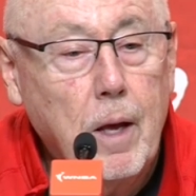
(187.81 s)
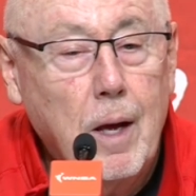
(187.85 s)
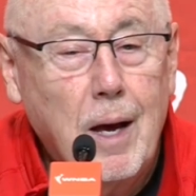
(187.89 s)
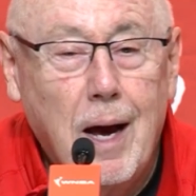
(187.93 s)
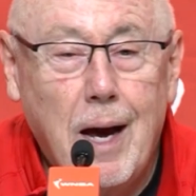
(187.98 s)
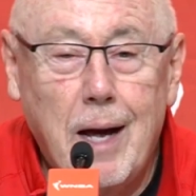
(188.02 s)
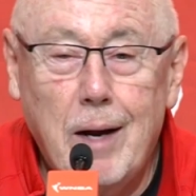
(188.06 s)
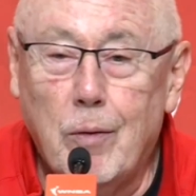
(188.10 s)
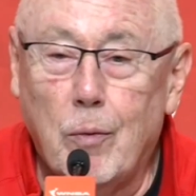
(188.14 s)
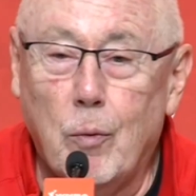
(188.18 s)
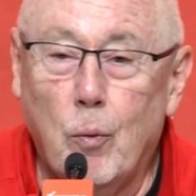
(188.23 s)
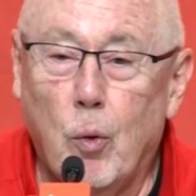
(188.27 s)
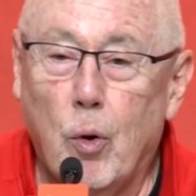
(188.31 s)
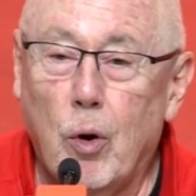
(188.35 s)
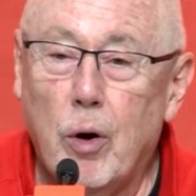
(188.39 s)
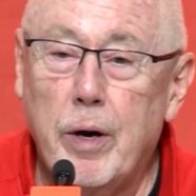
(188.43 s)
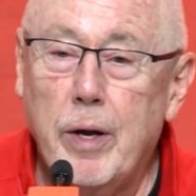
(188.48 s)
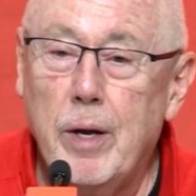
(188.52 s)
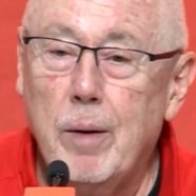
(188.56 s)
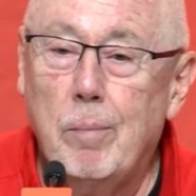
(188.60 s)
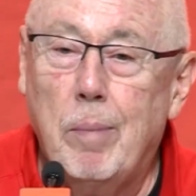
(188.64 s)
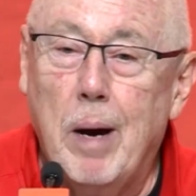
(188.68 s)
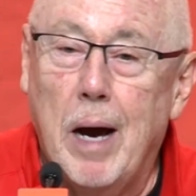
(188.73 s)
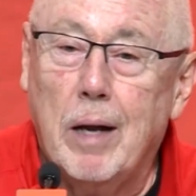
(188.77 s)
I don't
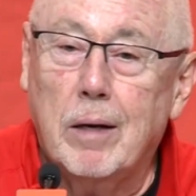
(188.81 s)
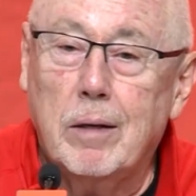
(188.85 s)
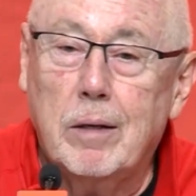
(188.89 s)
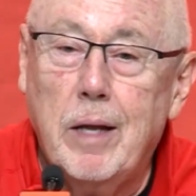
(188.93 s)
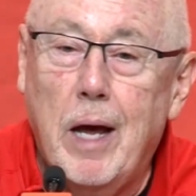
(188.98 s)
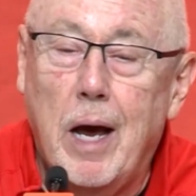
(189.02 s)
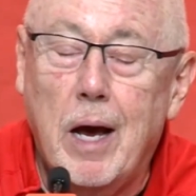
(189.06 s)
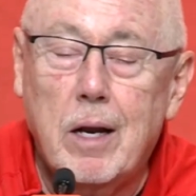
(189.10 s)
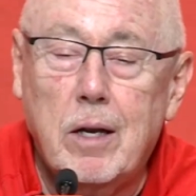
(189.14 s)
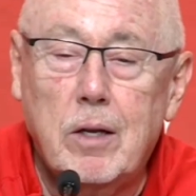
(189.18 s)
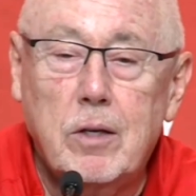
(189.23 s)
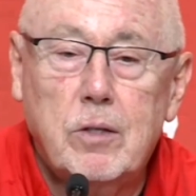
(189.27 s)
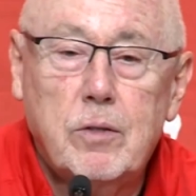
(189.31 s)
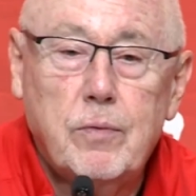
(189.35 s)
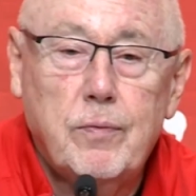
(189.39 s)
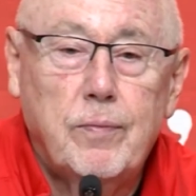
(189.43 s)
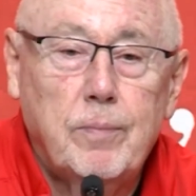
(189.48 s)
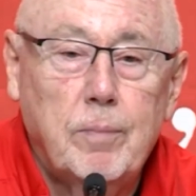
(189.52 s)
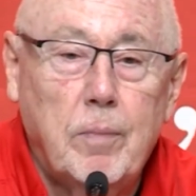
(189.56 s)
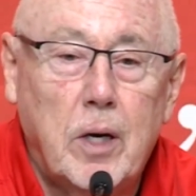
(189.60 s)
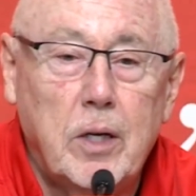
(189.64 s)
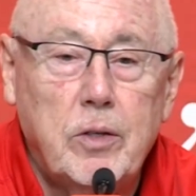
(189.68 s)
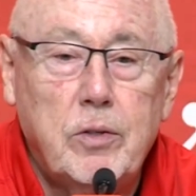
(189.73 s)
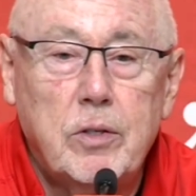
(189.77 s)
worry about that as
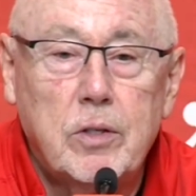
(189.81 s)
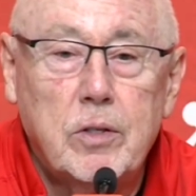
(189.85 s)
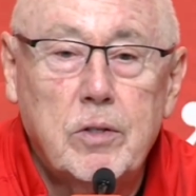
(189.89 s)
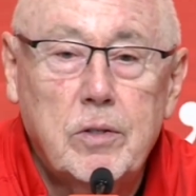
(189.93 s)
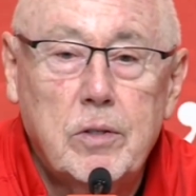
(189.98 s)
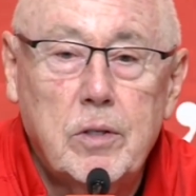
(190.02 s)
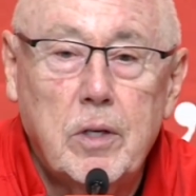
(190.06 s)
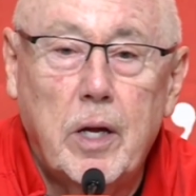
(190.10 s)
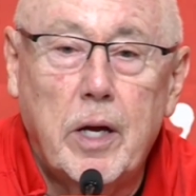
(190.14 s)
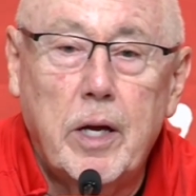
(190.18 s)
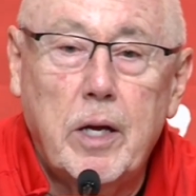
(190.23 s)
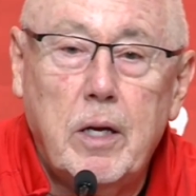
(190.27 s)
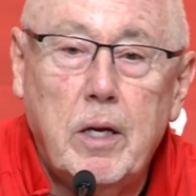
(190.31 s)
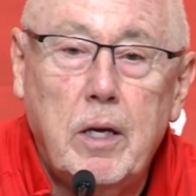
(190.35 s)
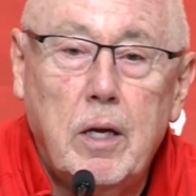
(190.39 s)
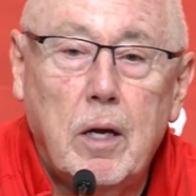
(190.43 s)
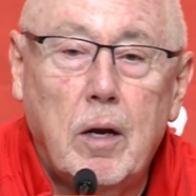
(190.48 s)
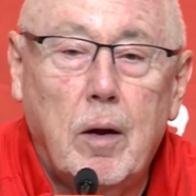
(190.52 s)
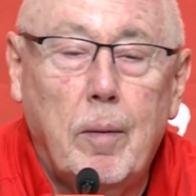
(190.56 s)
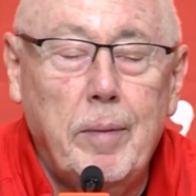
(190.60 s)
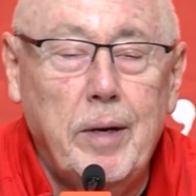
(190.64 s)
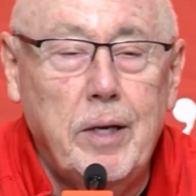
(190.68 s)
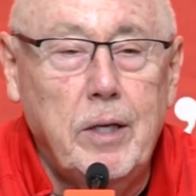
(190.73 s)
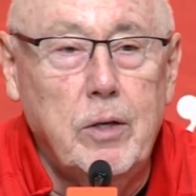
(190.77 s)
much as, like, you know,
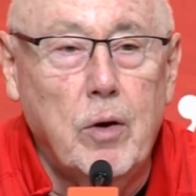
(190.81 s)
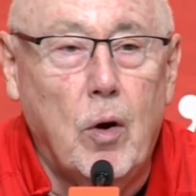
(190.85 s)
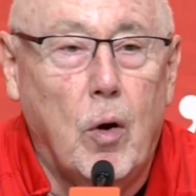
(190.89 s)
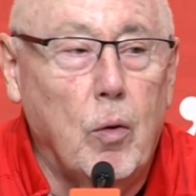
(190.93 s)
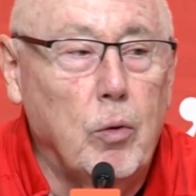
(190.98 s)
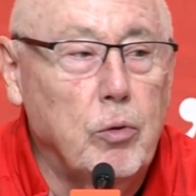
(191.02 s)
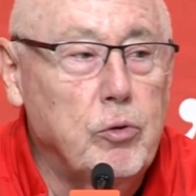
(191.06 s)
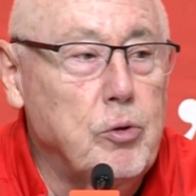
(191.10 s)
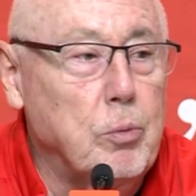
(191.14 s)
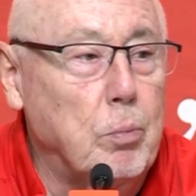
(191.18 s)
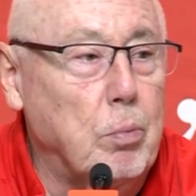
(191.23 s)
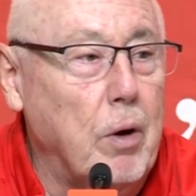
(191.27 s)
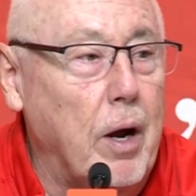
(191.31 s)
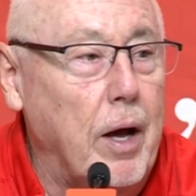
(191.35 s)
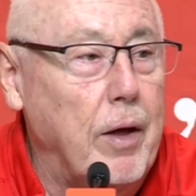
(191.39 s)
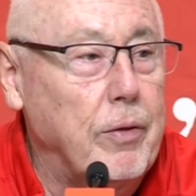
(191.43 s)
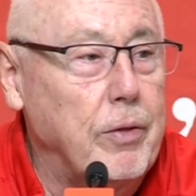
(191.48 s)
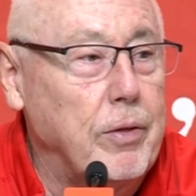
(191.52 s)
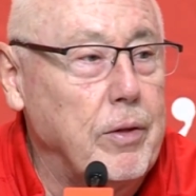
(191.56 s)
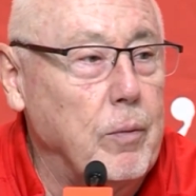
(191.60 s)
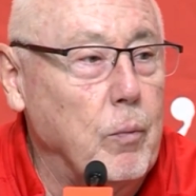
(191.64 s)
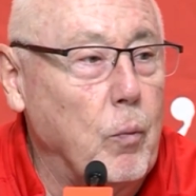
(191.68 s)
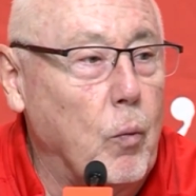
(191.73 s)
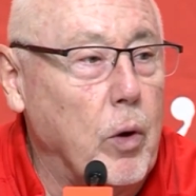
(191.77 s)
I mean, you hold your
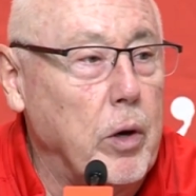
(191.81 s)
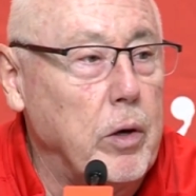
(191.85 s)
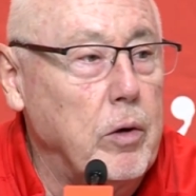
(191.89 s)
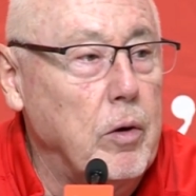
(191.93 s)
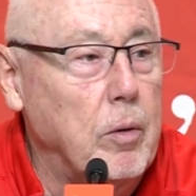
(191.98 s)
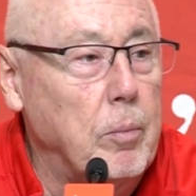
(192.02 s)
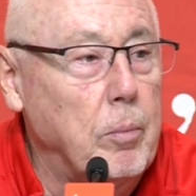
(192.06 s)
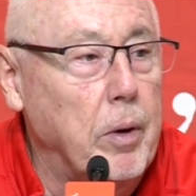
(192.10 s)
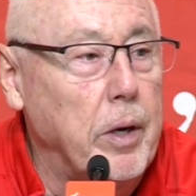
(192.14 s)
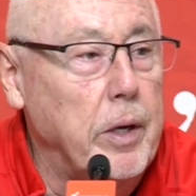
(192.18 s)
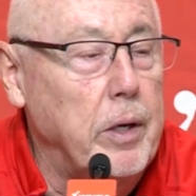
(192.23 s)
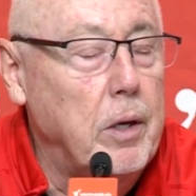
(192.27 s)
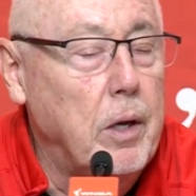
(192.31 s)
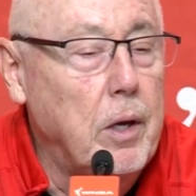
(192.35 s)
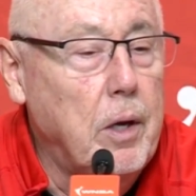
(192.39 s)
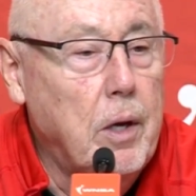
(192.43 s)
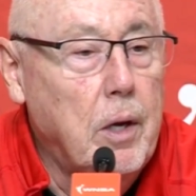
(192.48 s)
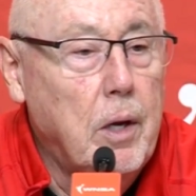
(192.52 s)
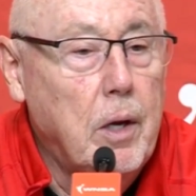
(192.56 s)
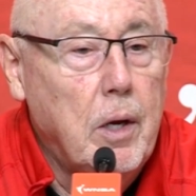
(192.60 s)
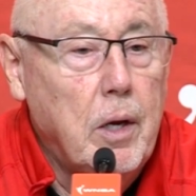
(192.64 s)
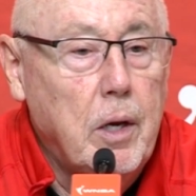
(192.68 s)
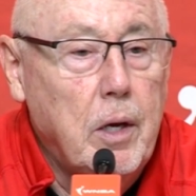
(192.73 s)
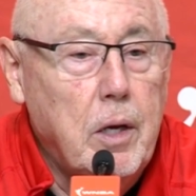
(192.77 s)
breath and wonder, but,
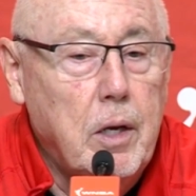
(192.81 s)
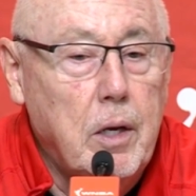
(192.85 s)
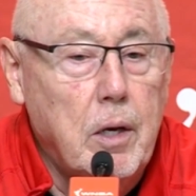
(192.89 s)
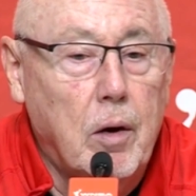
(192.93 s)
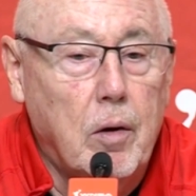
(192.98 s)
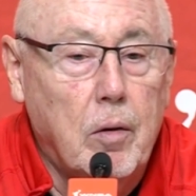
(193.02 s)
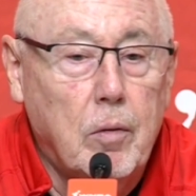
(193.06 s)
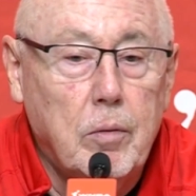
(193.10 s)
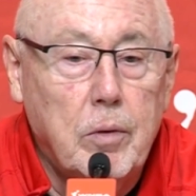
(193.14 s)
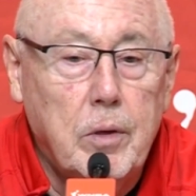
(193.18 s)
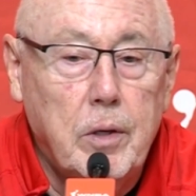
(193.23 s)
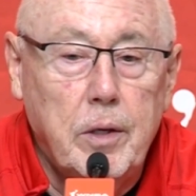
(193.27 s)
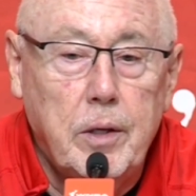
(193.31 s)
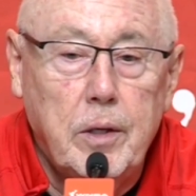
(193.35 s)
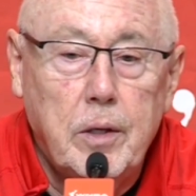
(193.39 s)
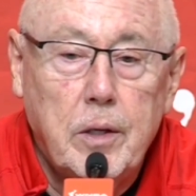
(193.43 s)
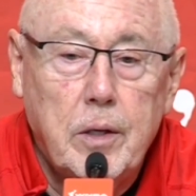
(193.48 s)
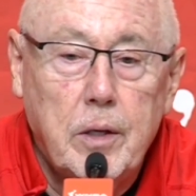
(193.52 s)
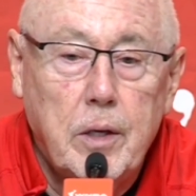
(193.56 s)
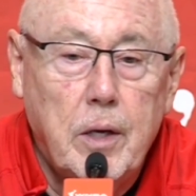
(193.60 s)
you know, it,